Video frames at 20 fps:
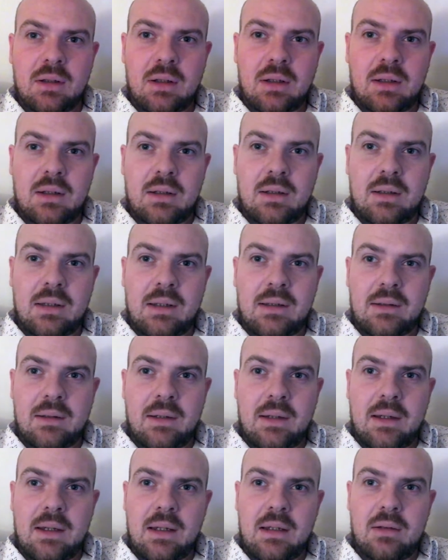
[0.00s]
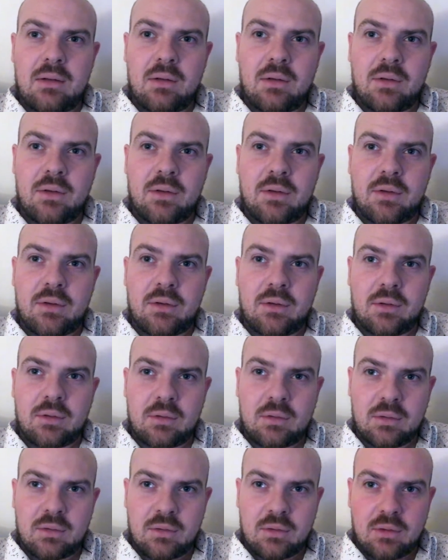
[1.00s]
anti-hair loss
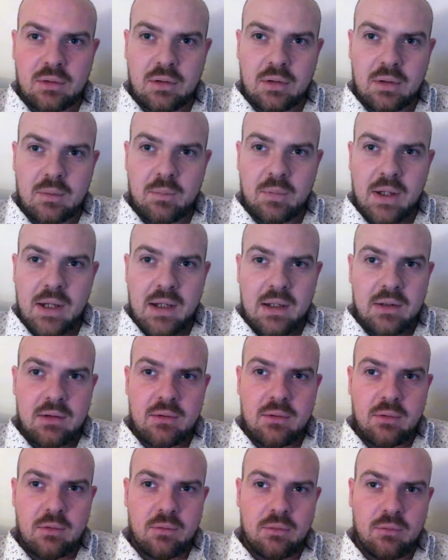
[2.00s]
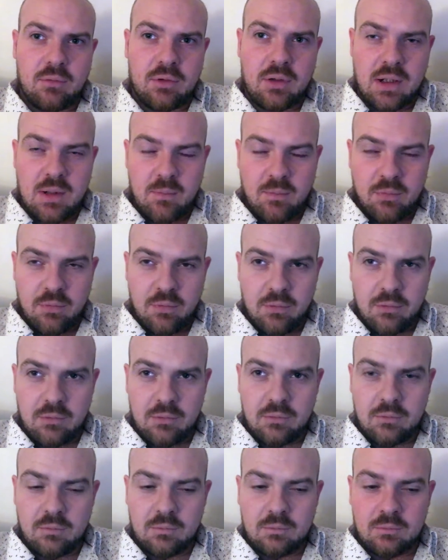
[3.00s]
pH neutral
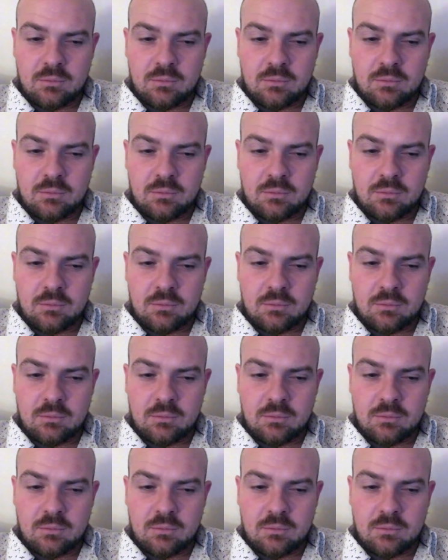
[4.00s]
shampoo,